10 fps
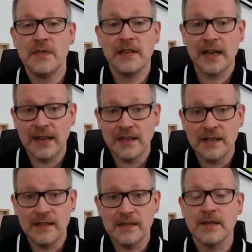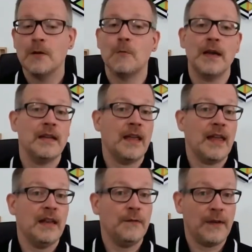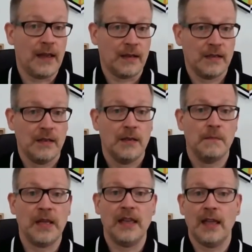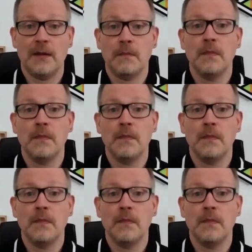the 90s when Edifact became